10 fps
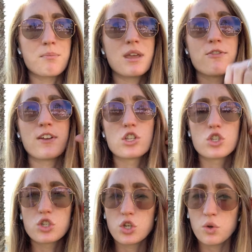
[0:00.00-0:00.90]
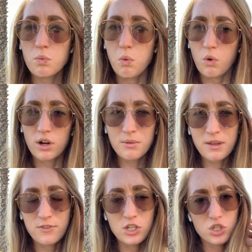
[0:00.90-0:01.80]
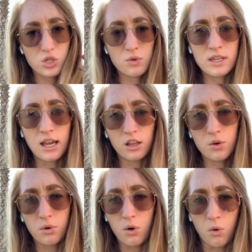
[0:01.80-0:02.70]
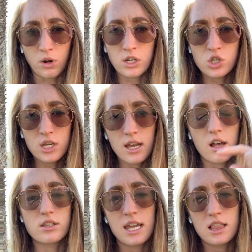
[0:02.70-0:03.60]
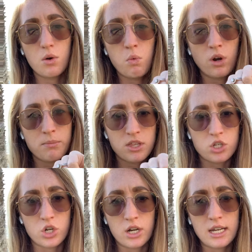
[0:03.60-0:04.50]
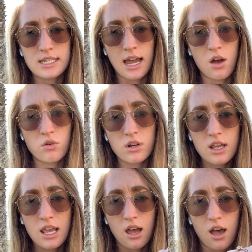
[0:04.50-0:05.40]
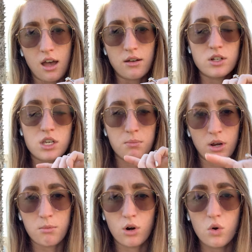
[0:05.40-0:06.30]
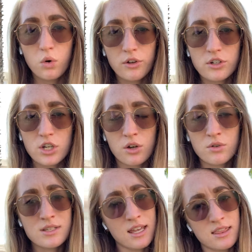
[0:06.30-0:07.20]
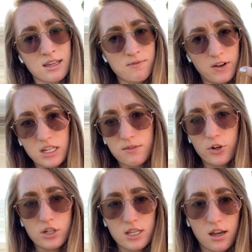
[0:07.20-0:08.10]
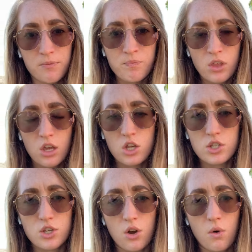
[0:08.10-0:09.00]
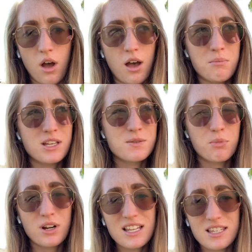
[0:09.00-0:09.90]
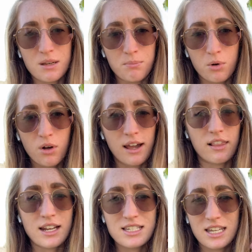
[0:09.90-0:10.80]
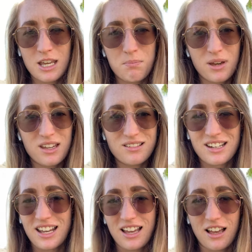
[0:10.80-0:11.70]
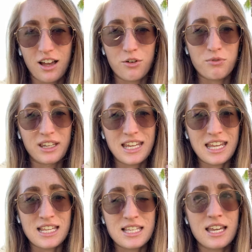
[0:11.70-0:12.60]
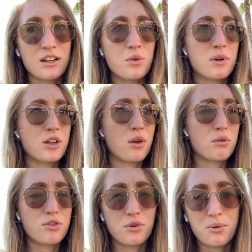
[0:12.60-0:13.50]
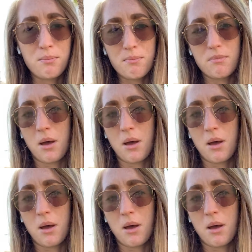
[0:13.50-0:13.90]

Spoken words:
if it's too warm, if it's too yellow or orangey, I'll take the warmth and turn it down to bring more cooler tones, and then vice versa. So it's pretty simple. I like to keep it really easy. I don't want to go through